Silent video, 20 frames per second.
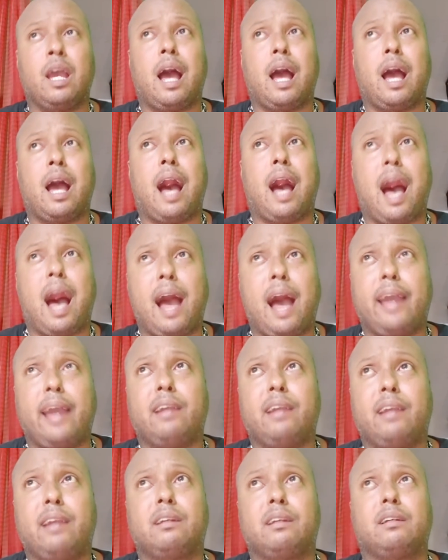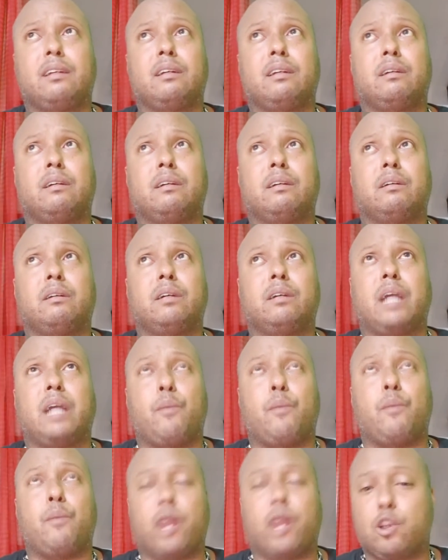I am
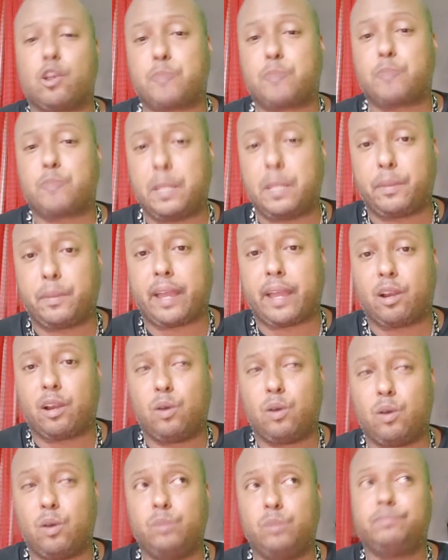one of those people that go